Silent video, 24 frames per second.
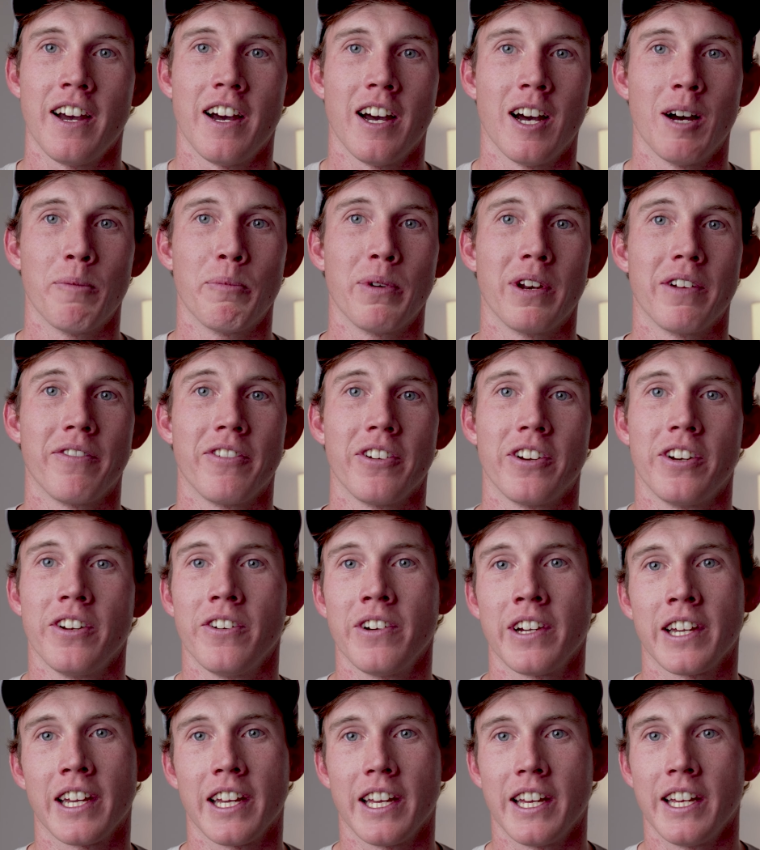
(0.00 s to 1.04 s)
But if you're
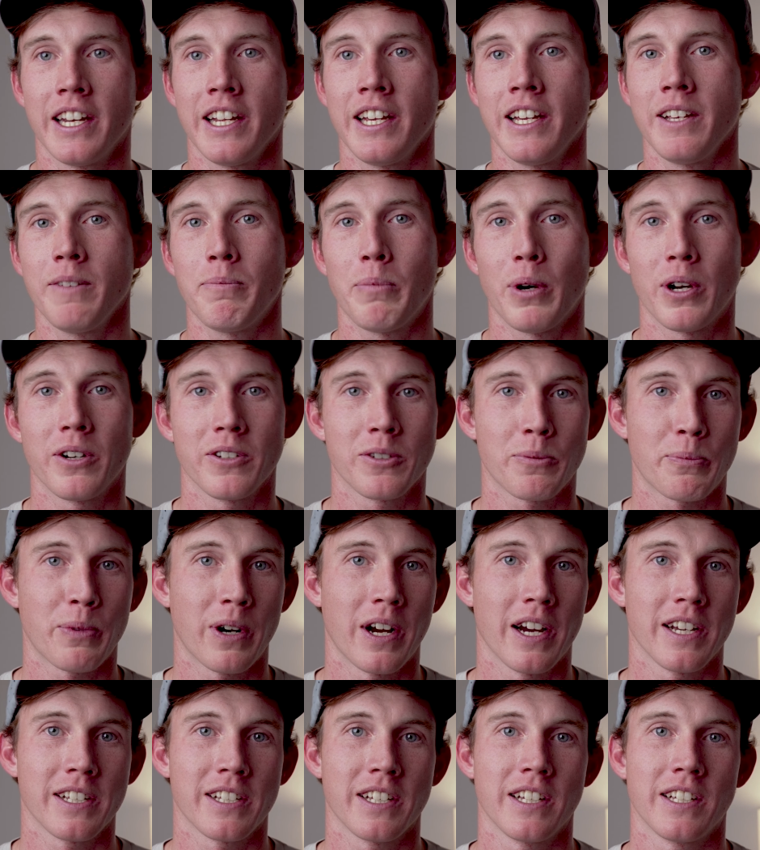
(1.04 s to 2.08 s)
doing any
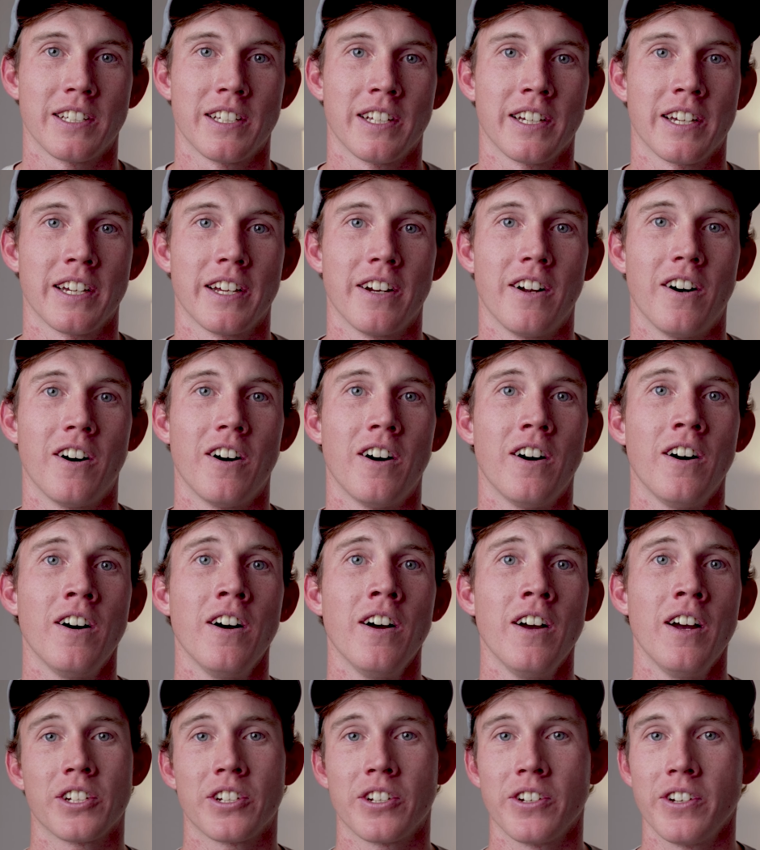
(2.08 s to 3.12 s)
post-processing at all,
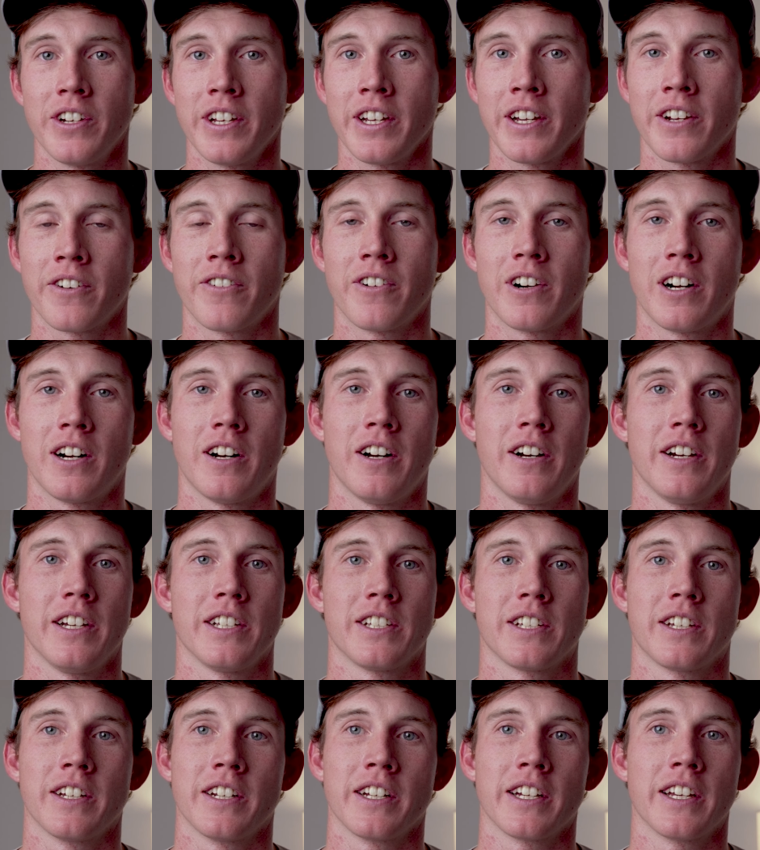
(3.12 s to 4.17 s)
shooting in RAW
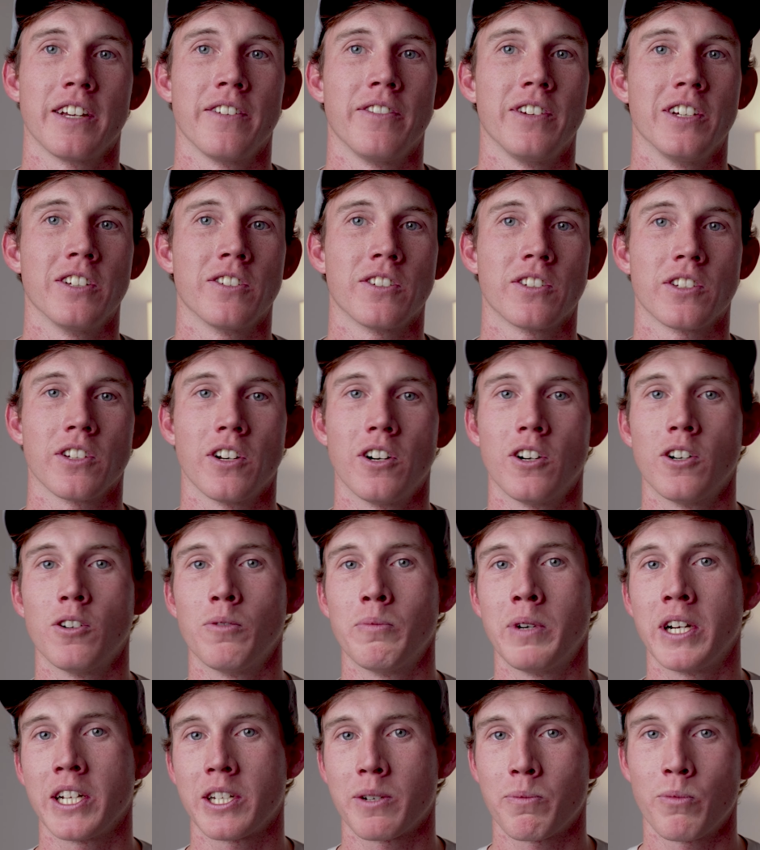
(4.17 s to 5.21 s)
is gonna give you so
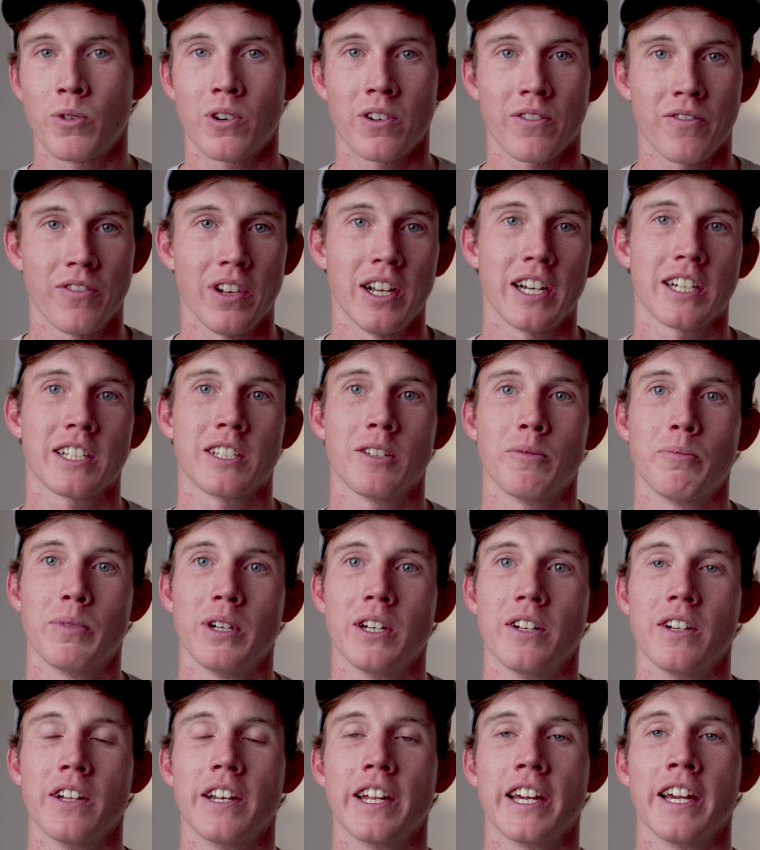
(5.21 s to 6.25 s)
much more
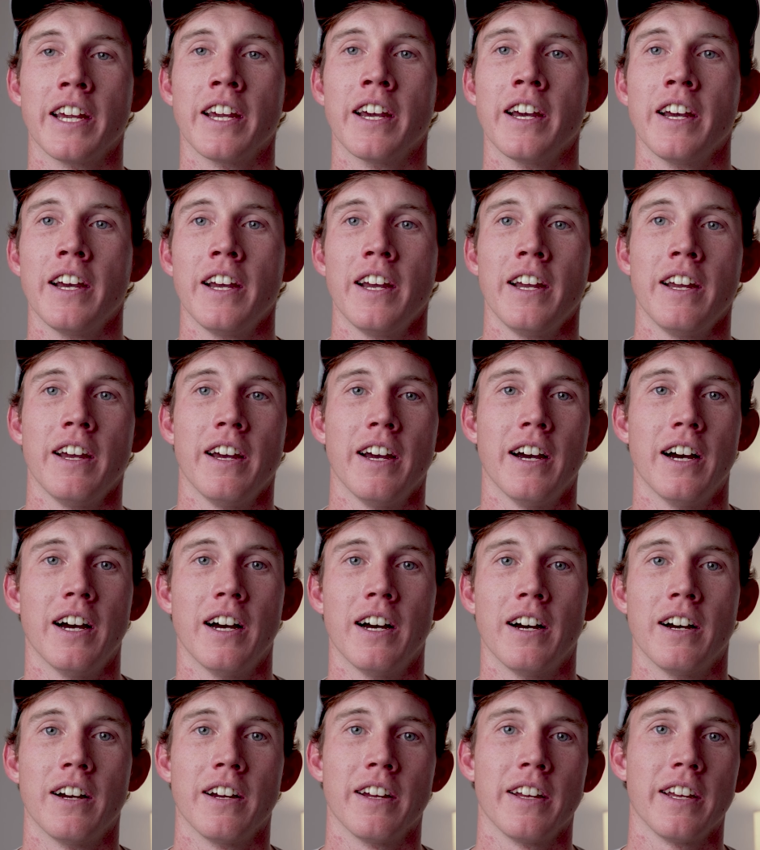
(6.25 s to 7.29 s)
flexibility
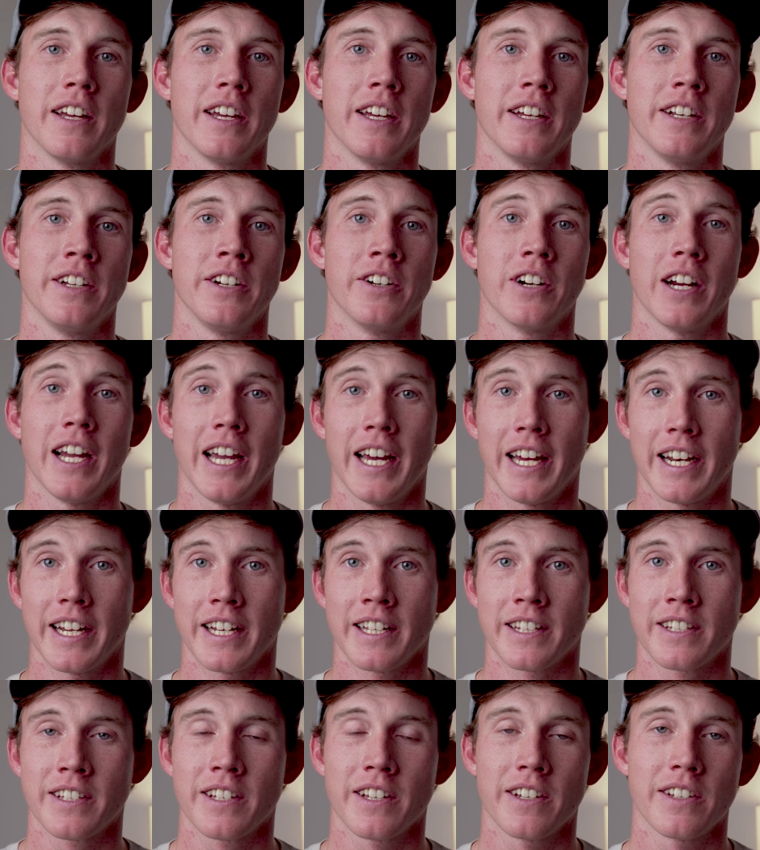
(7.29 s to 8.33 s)
in your
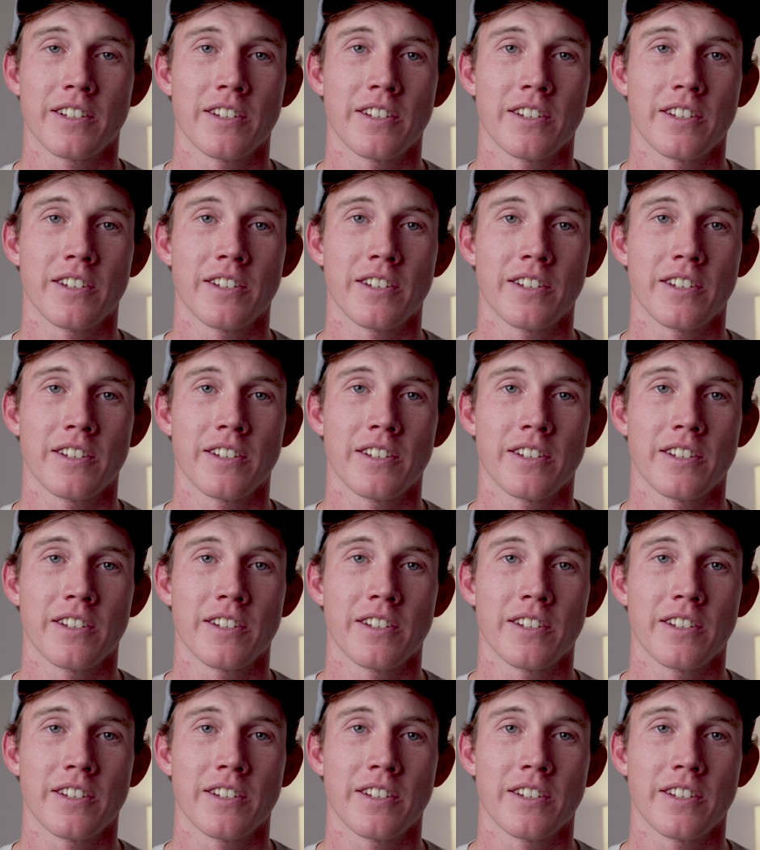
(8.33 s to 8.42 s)
edits.